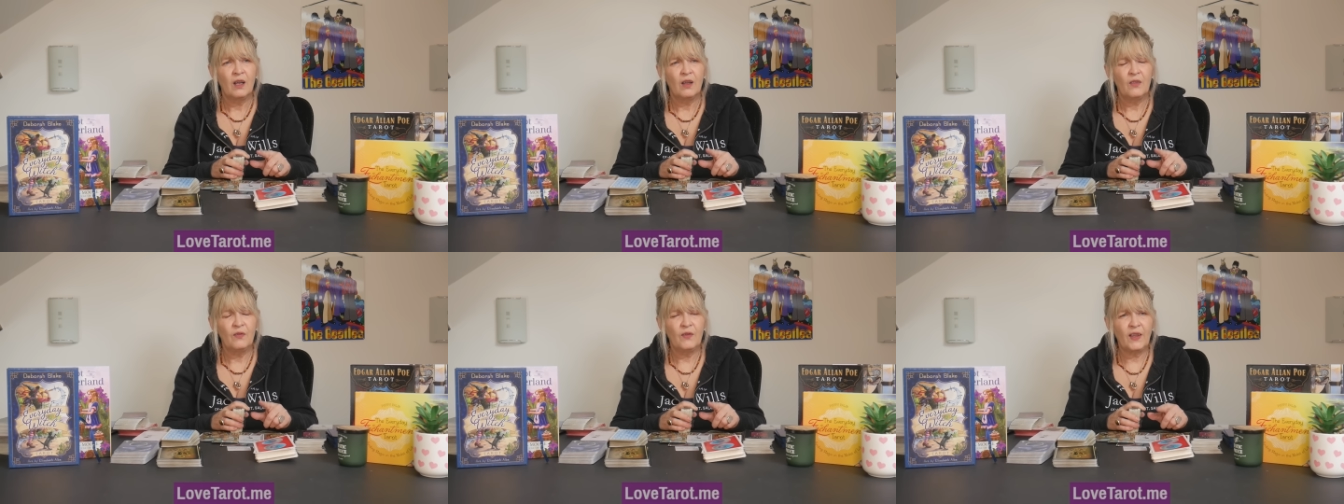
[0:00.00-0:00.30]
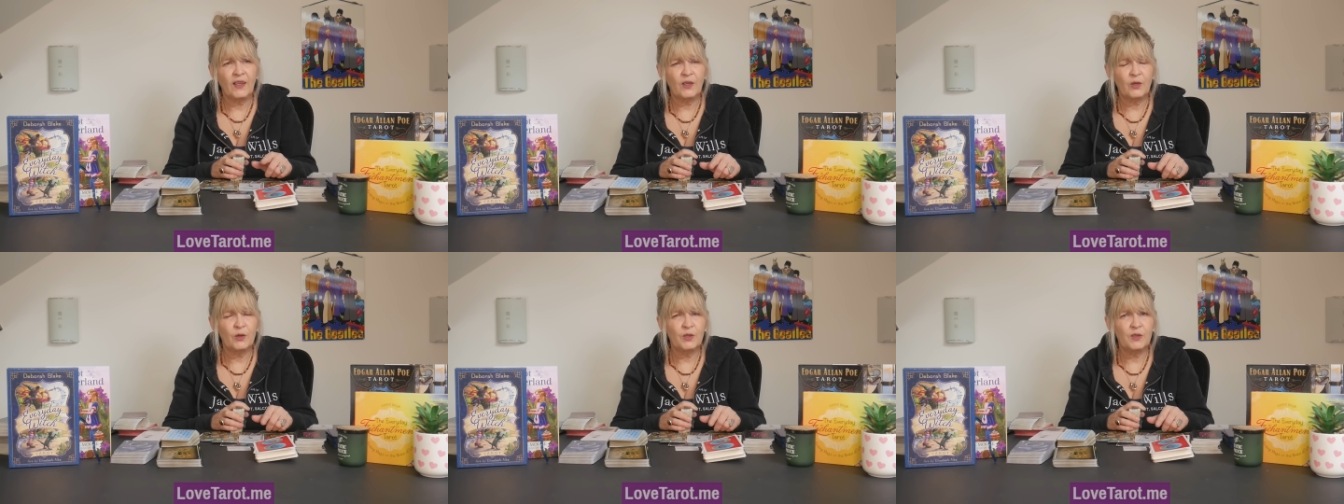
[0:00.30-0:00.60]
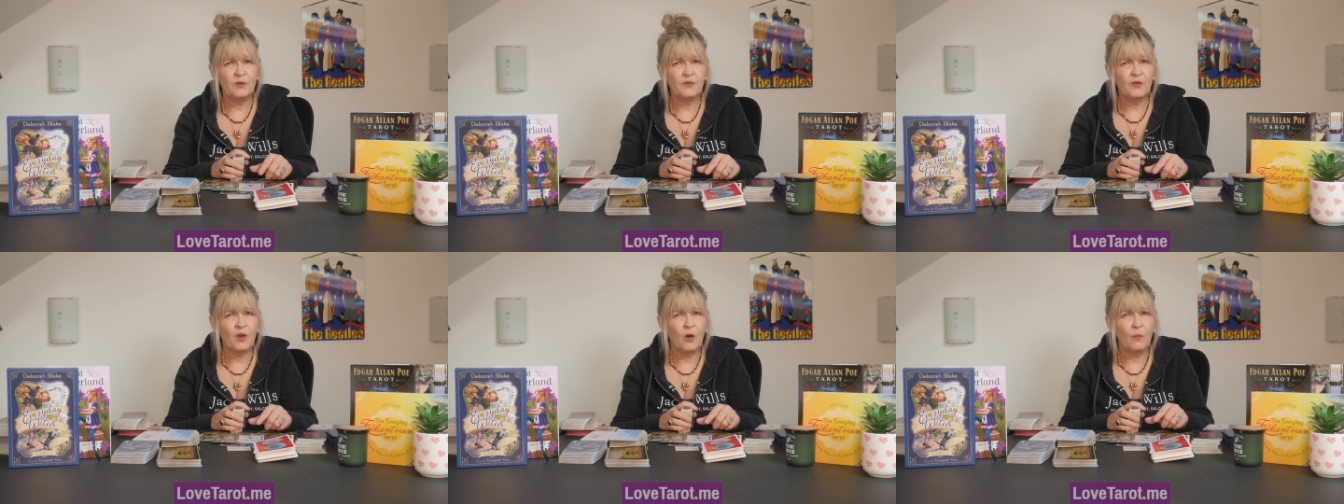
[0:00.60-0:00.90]
They could
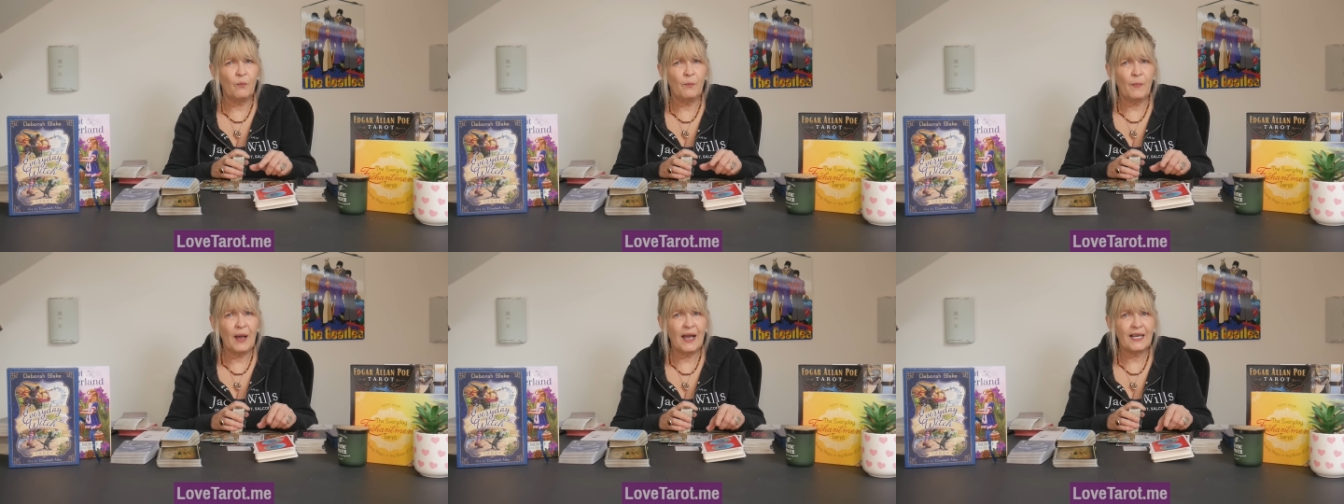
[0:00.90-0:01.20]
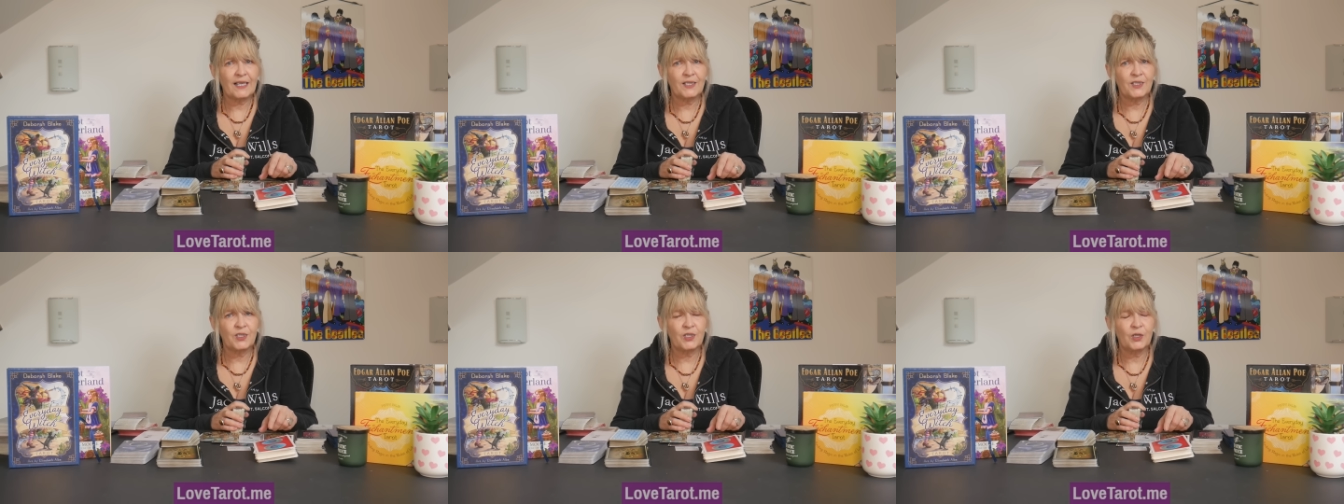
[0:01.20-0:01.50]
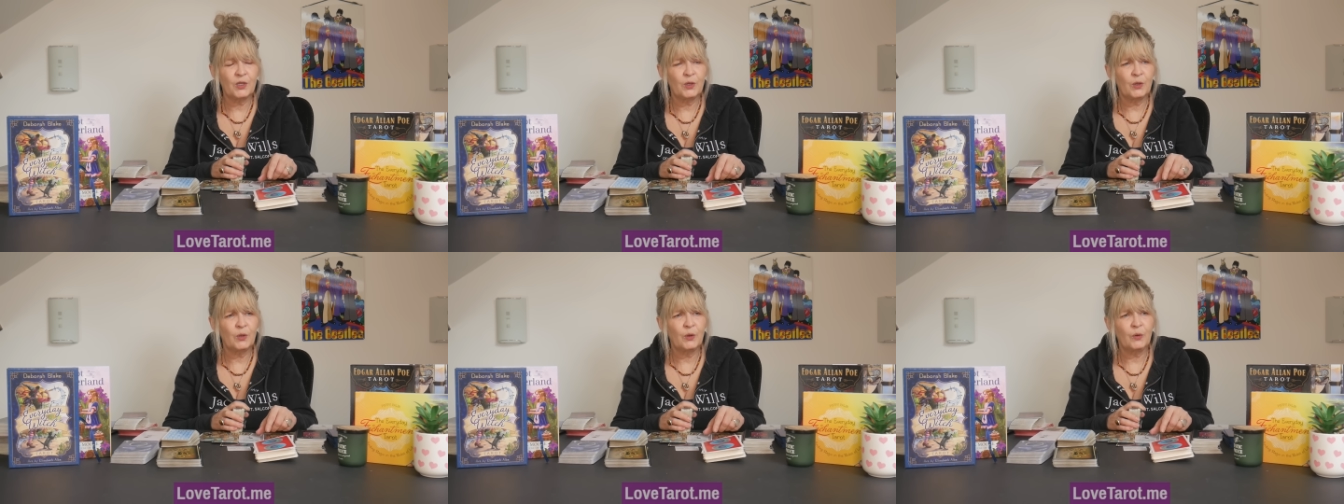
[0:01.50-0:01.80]
have gone back
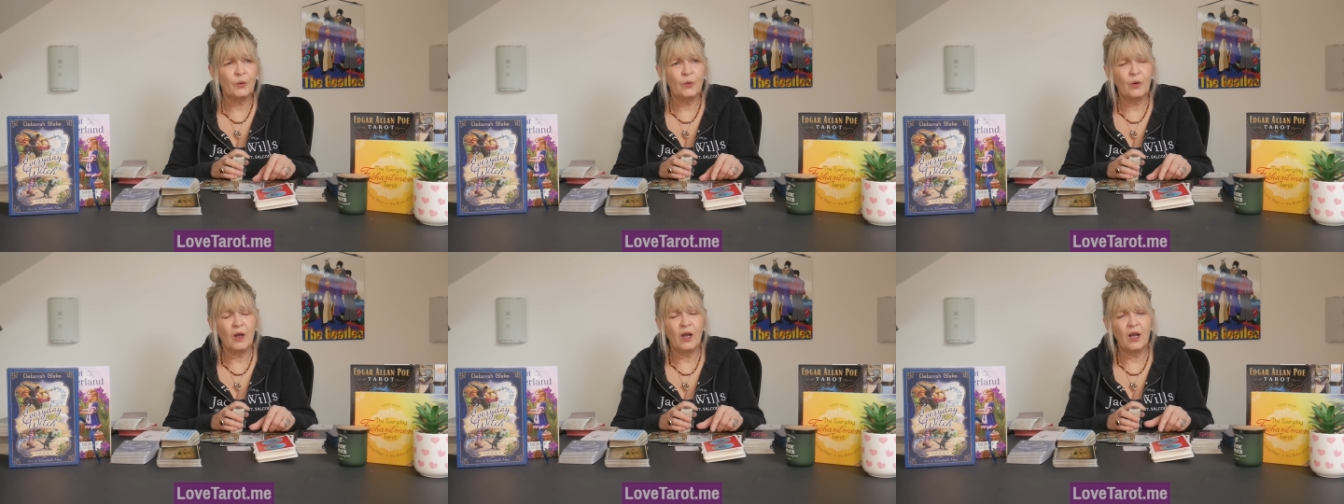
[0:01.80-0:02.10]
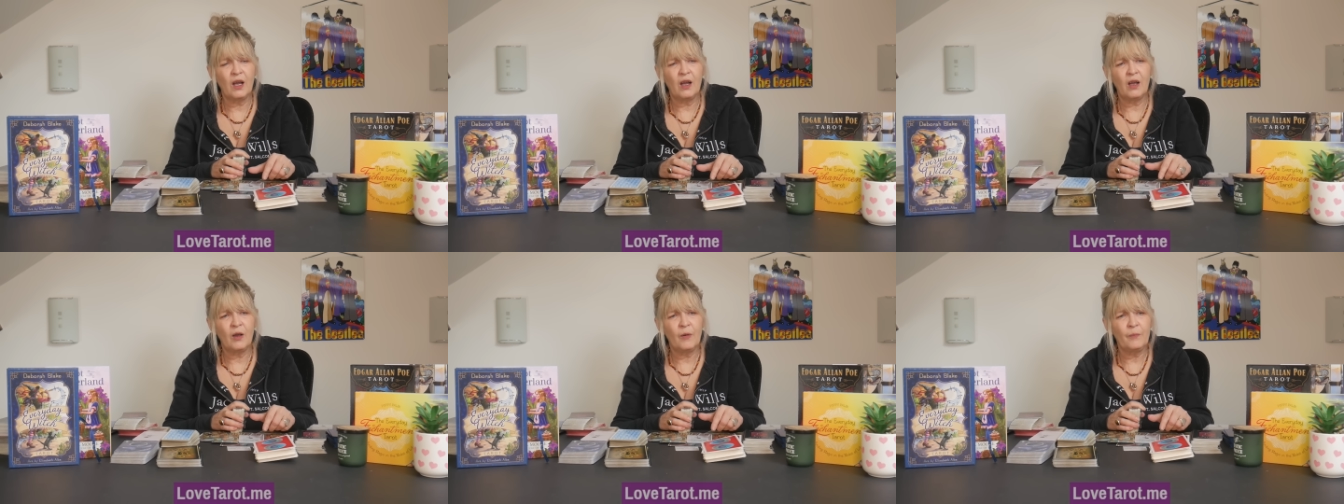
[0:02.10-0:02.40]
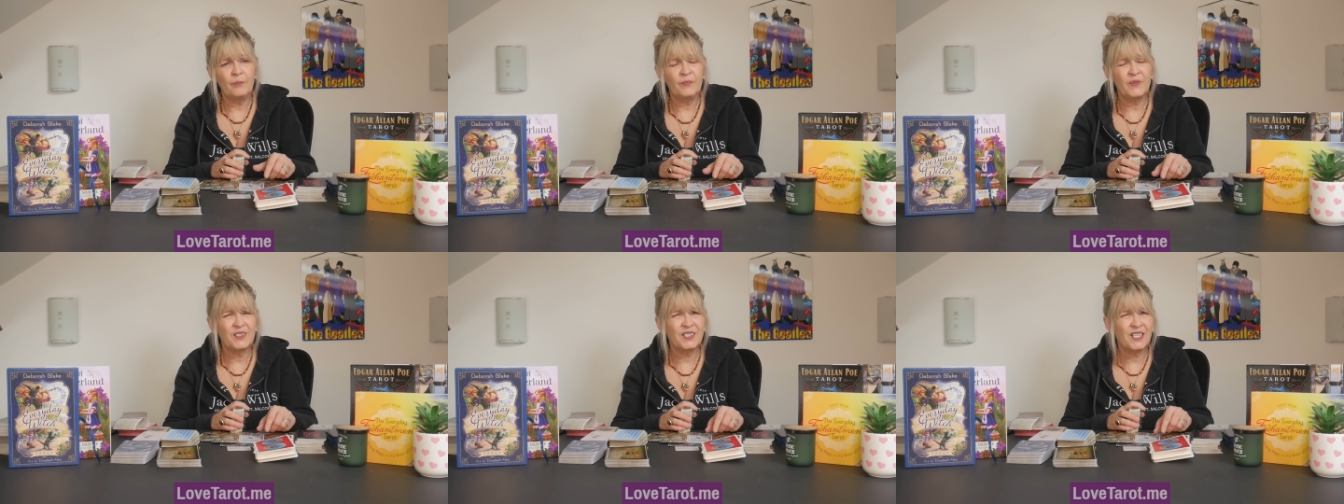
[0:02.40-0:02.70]
to
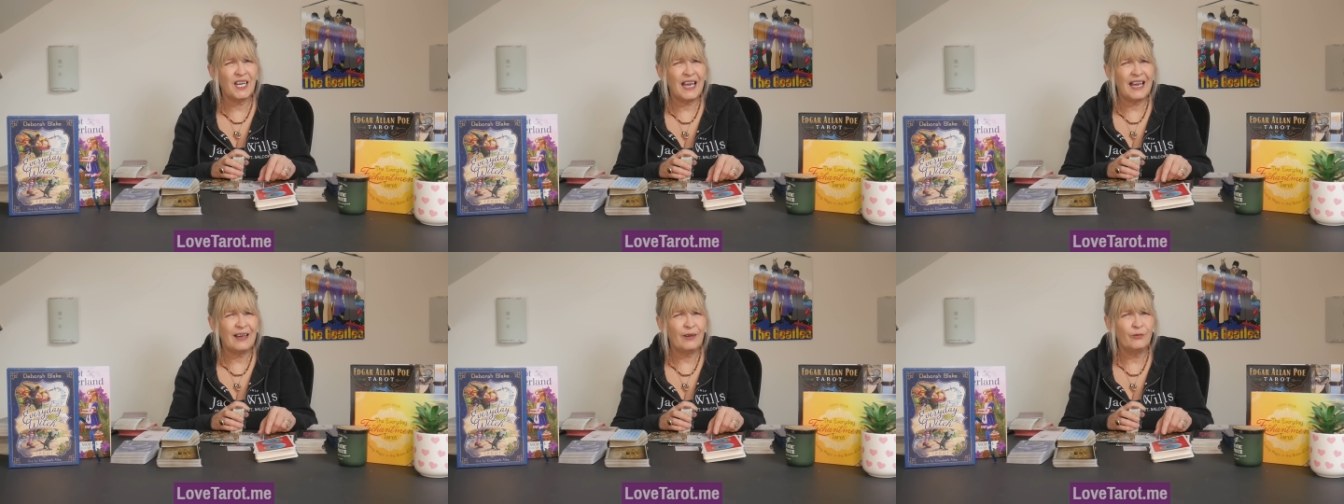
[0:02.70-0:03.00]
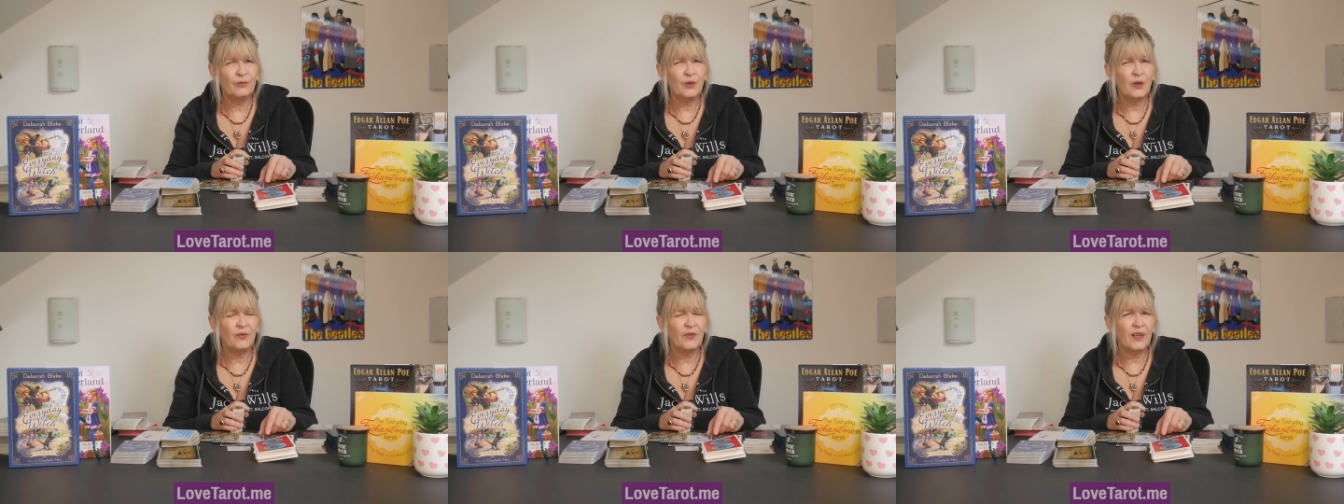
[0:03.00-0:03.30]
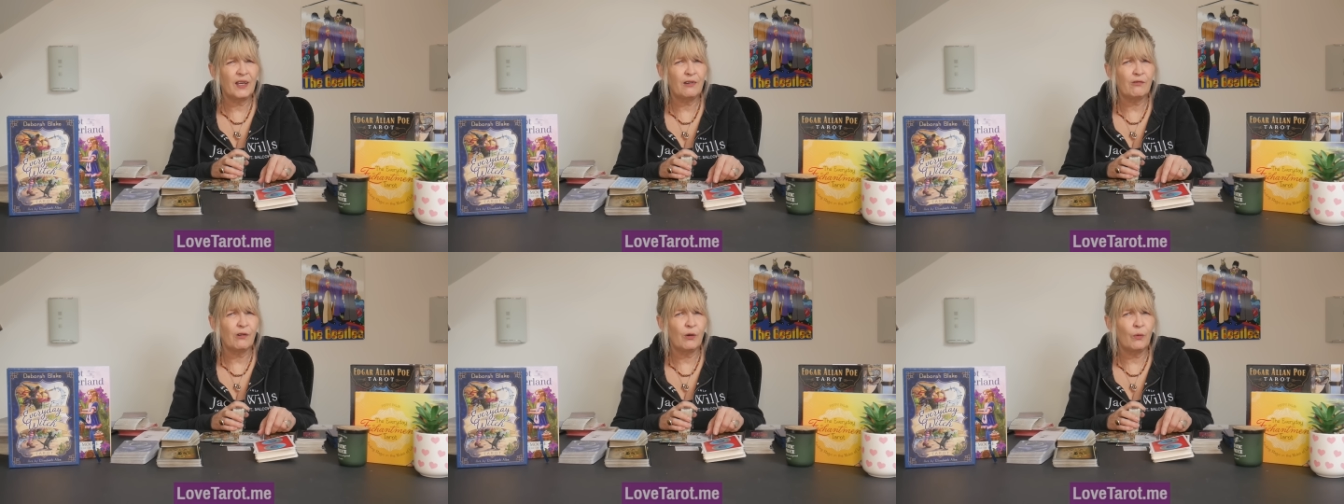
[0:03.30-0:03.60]
um, the town that
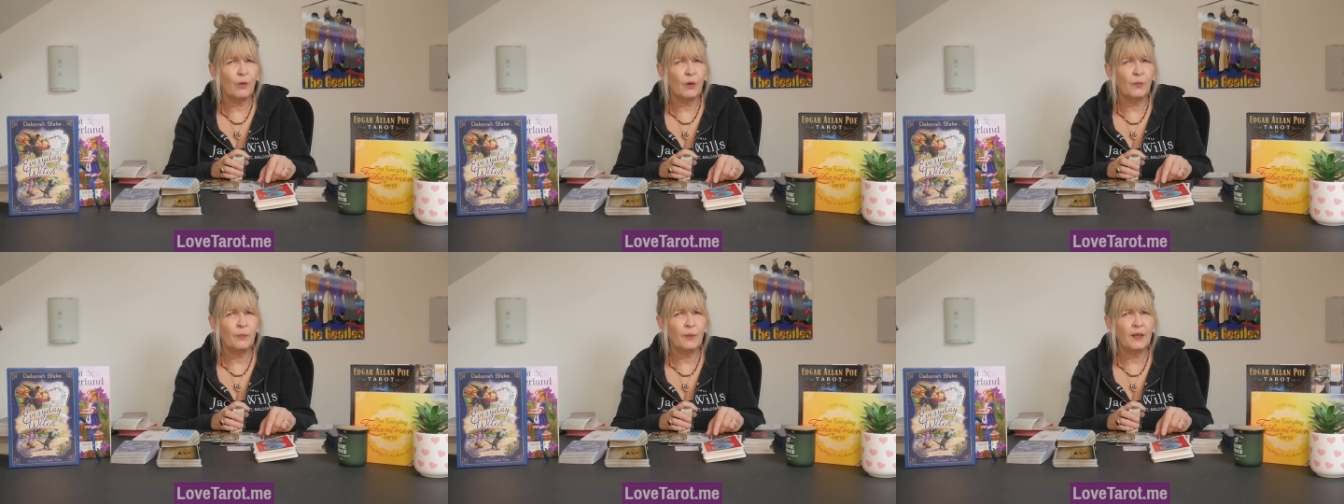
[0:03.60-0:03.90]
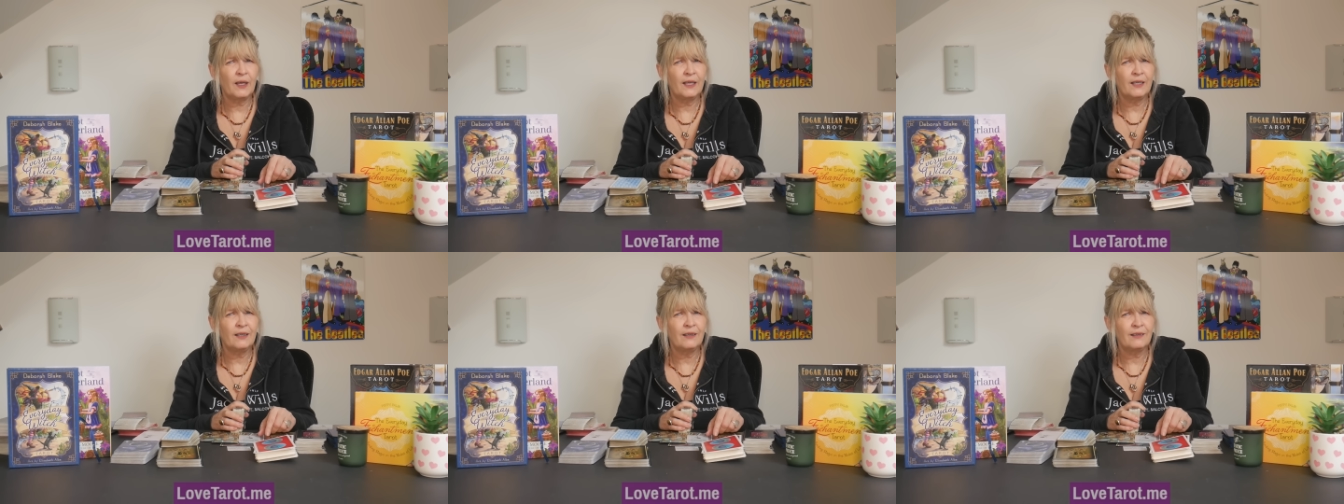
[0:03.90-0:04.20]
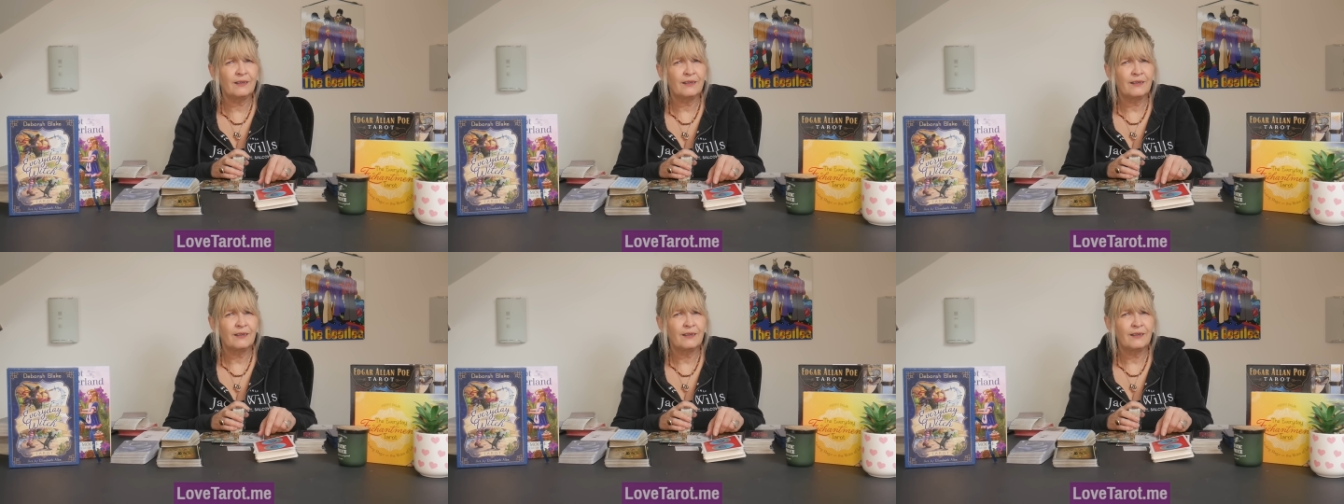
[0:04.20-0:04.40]
they grew up in.